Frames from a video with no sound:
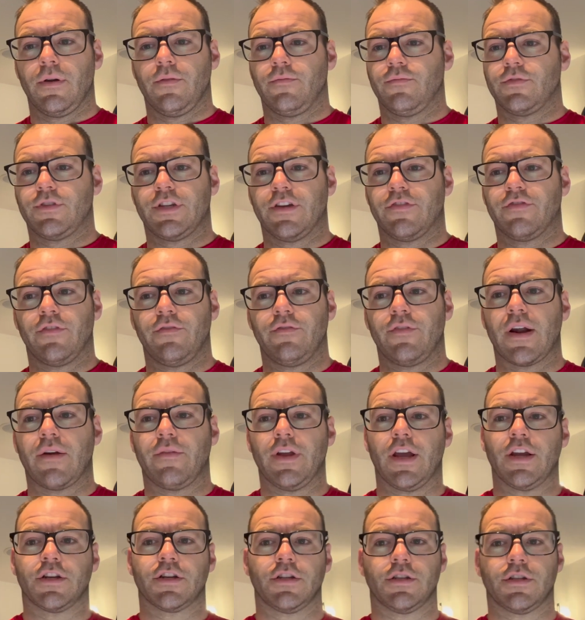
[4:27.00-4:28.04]
different
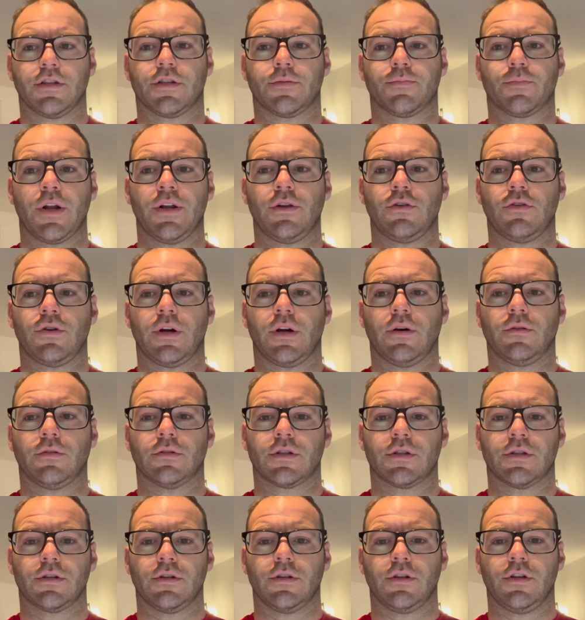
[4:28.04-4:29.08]
variations of sprint
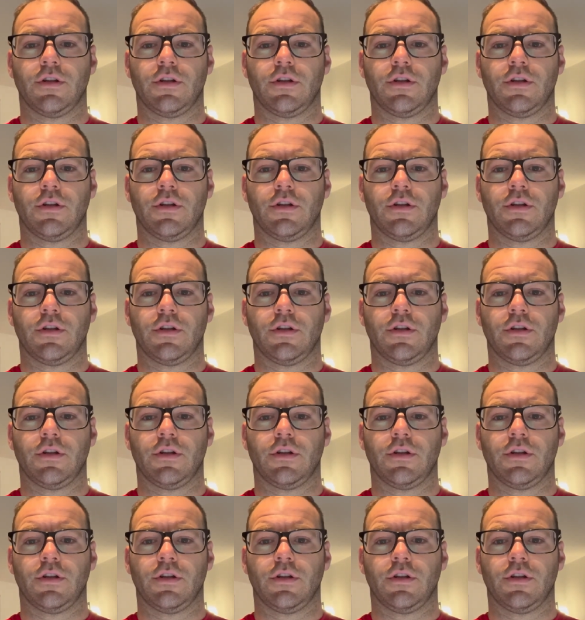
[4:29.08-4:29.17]
drills,